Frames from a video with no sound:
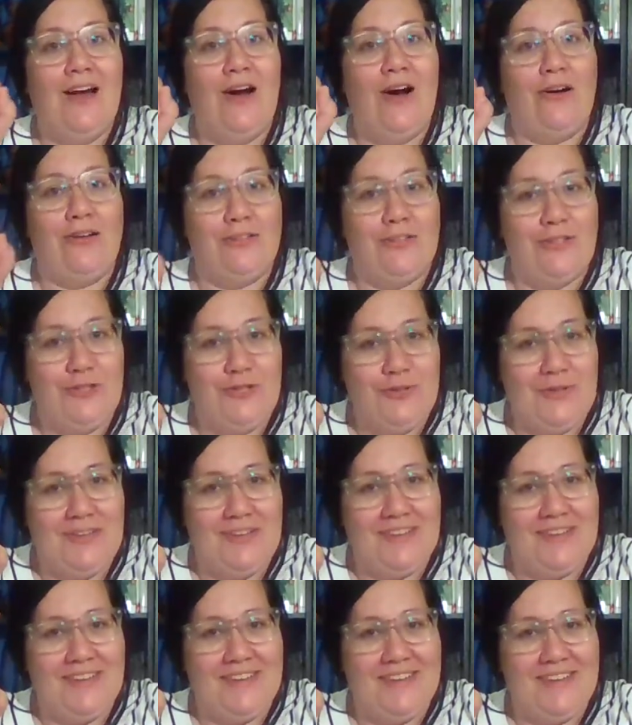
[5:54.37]

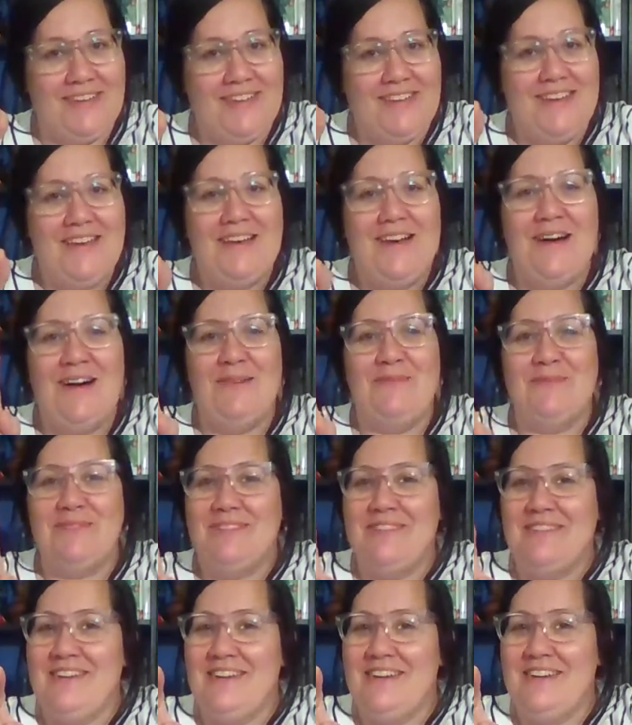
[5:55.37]
Australia. Almost
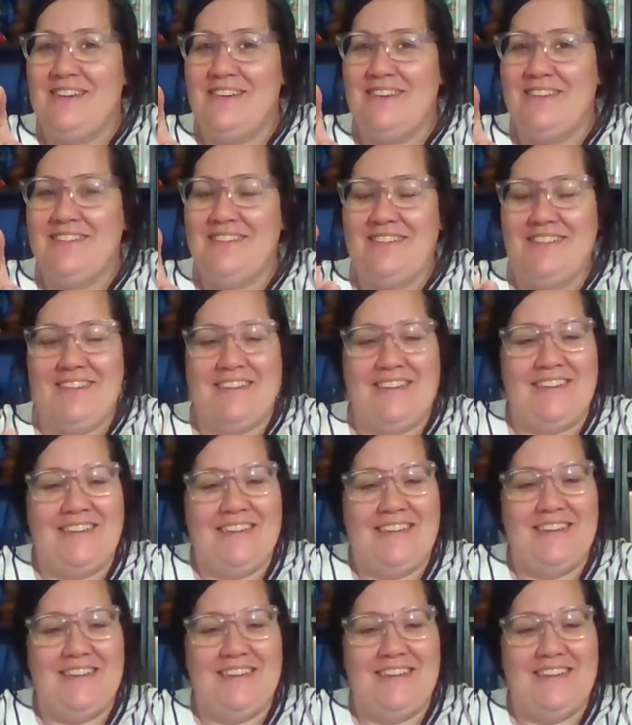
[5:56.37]
said Antarctica.